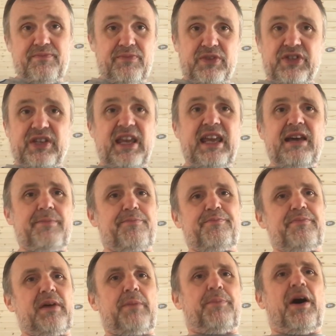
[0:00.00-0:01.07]
see a,
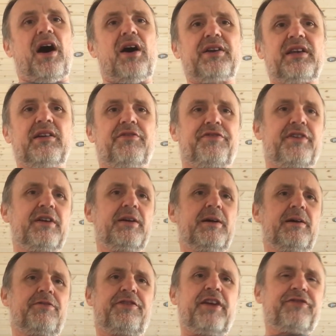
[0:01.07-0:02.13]
a party of
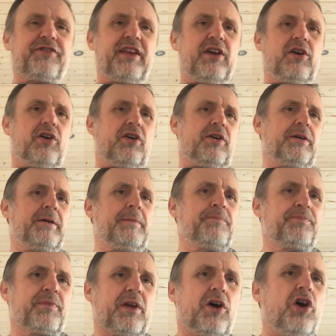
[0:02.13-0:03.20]
50 or
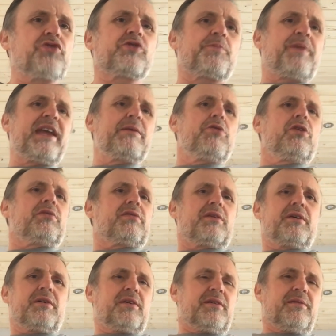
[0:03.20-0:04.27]
100 people
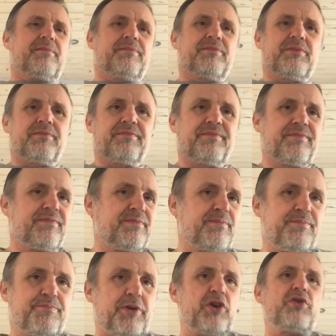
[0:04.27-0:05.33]

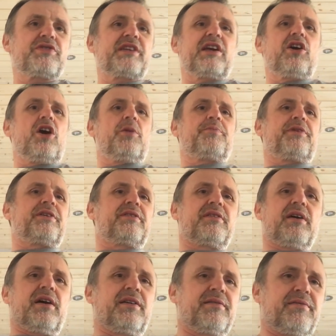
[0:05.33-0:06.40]
boozing up
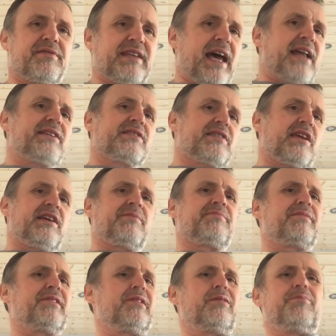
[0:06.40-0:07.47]
and, and dancing
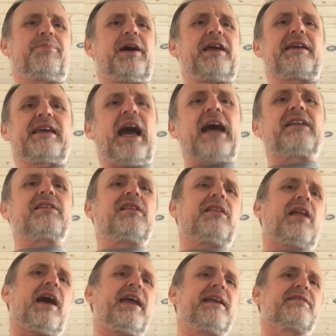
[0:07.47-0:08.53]
by
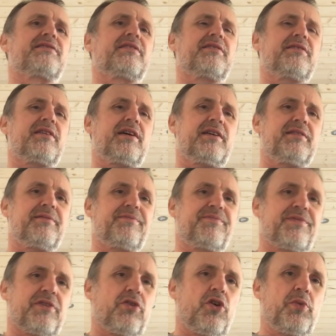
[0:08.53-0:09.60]
candlelight and, and
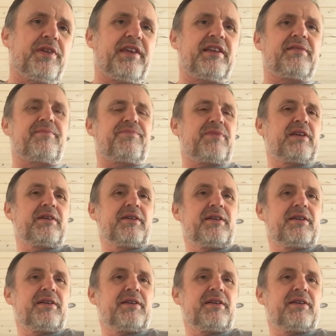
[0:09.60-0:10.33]
they're all within